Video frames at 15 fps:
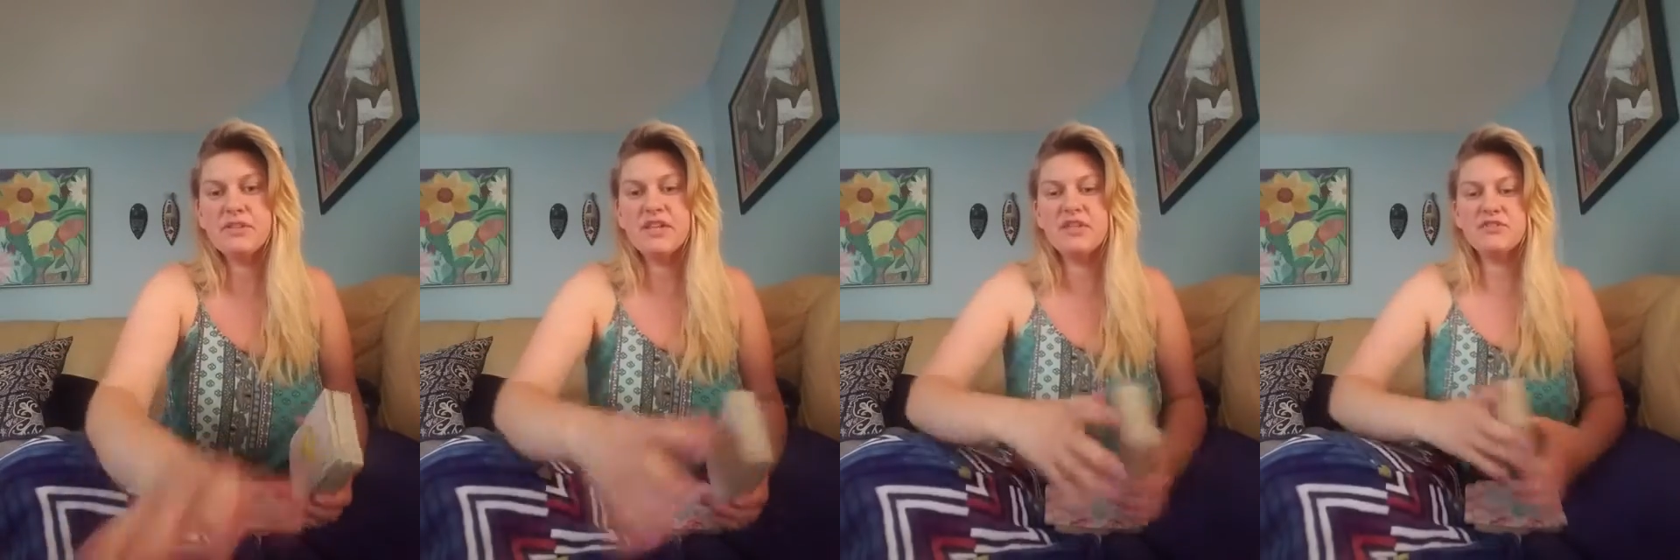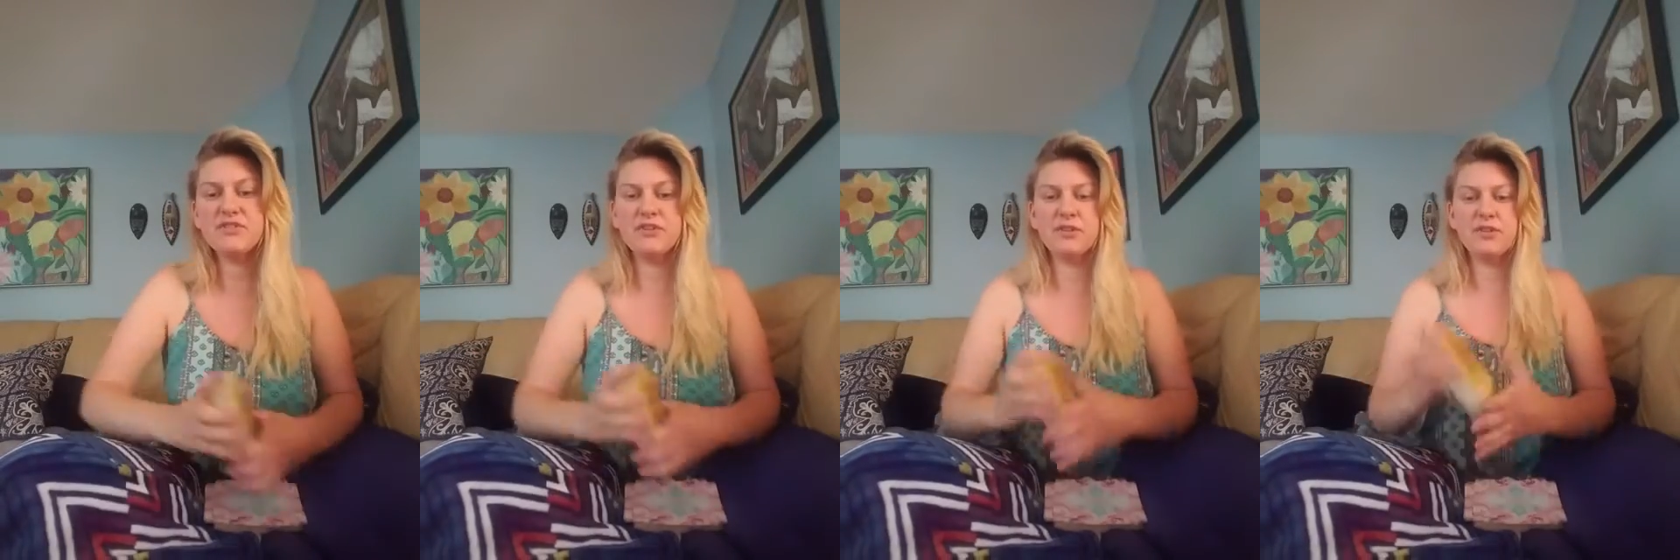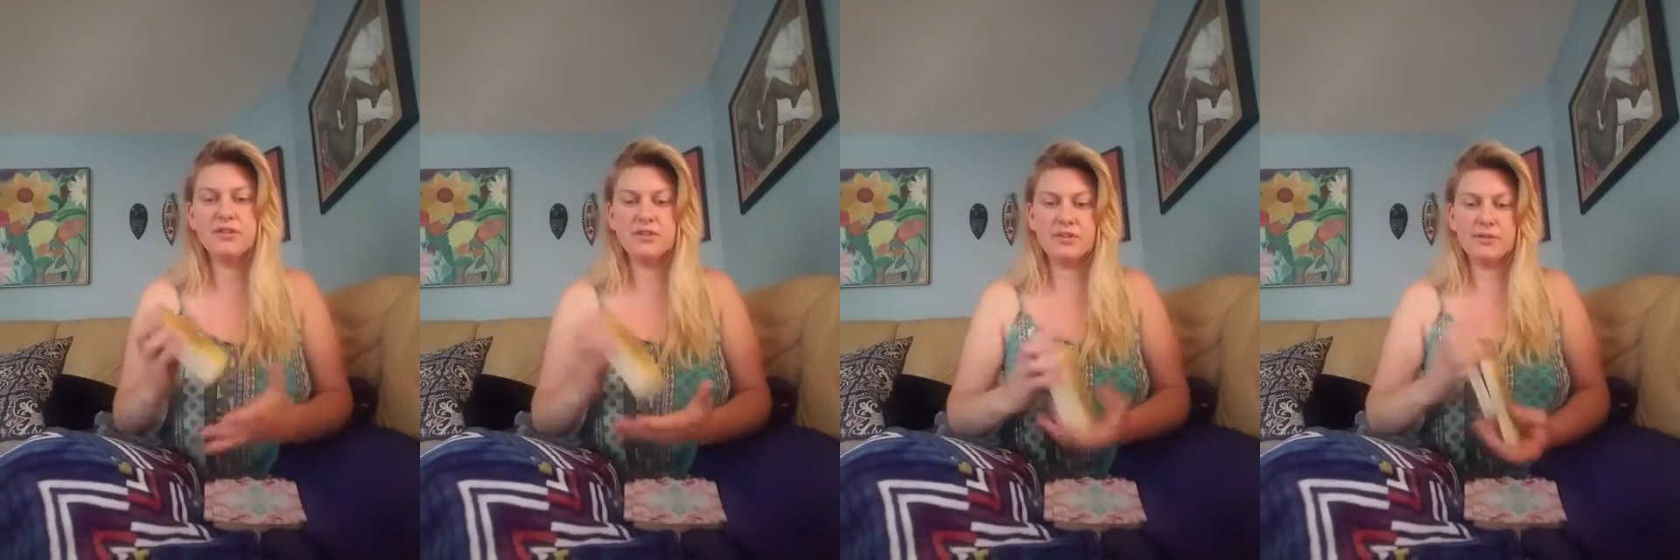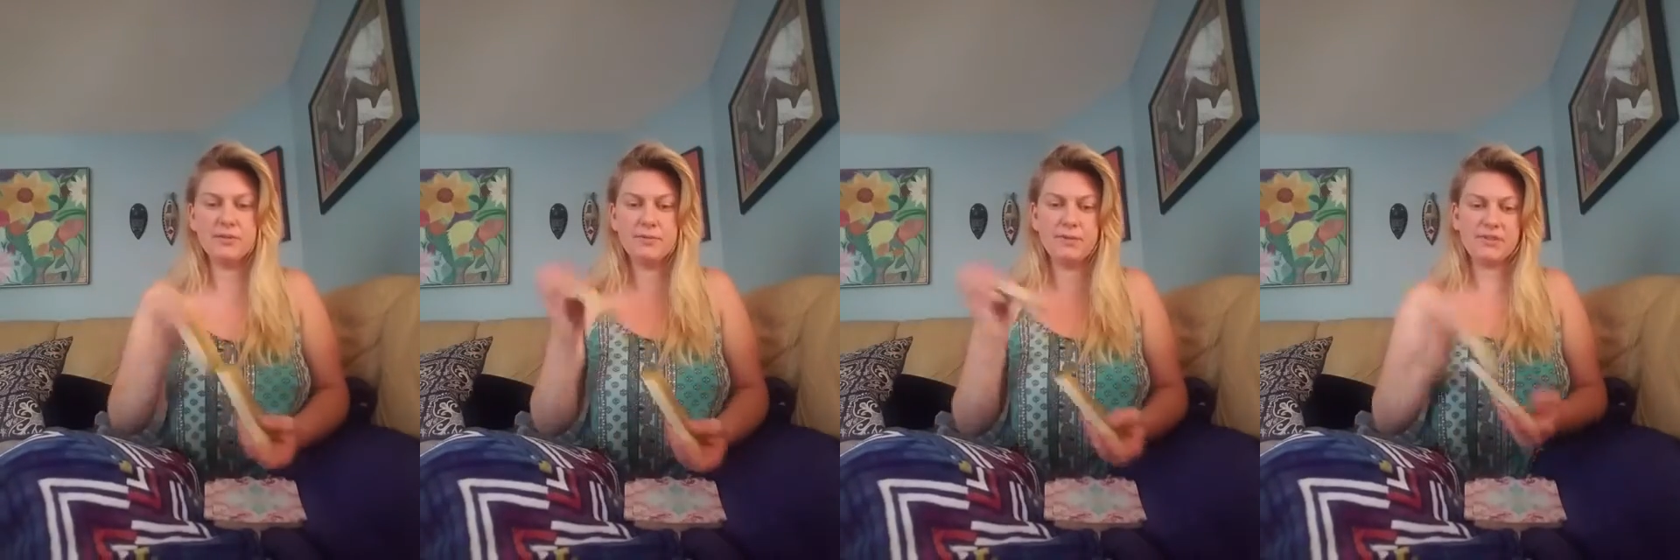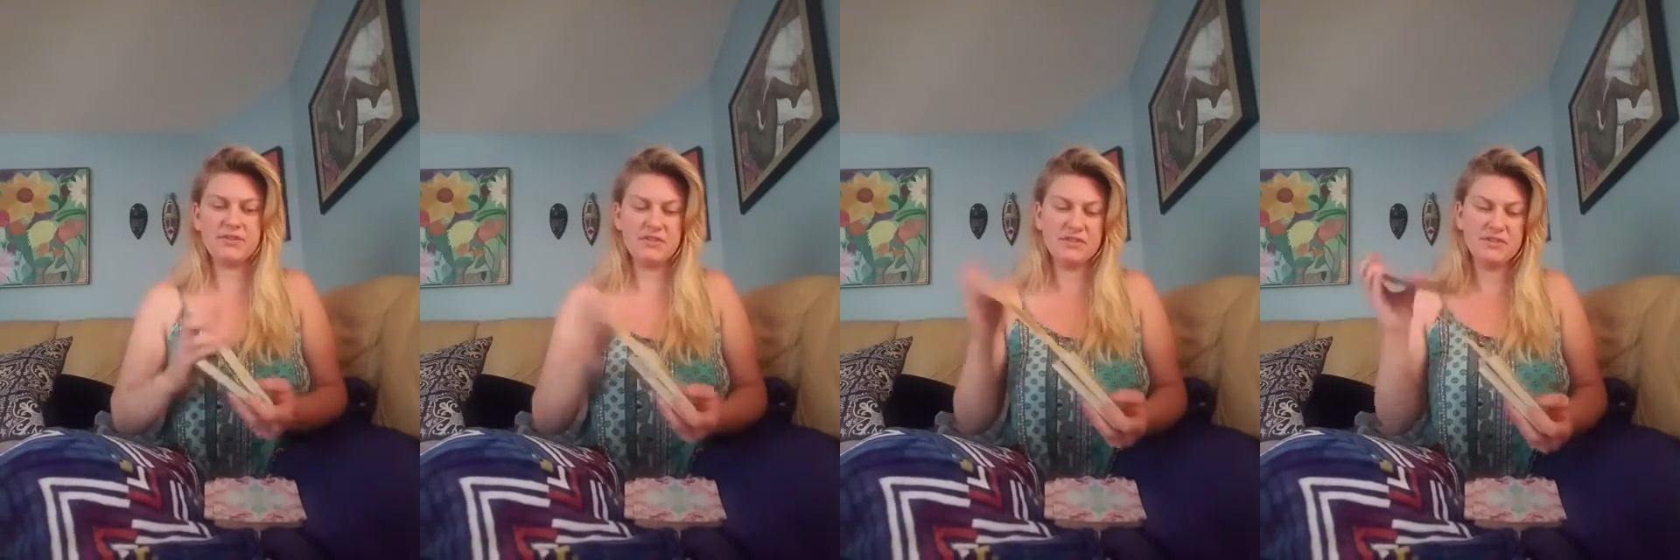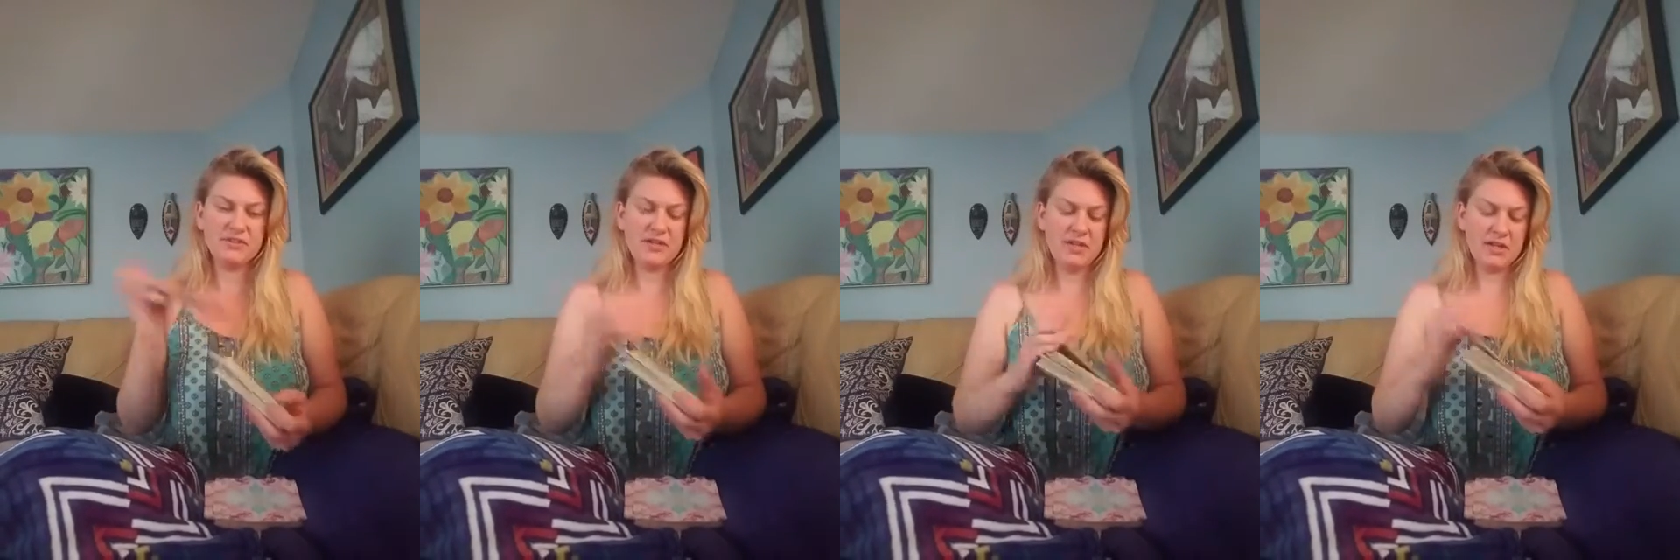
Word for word: Cancer, tonight Pisces.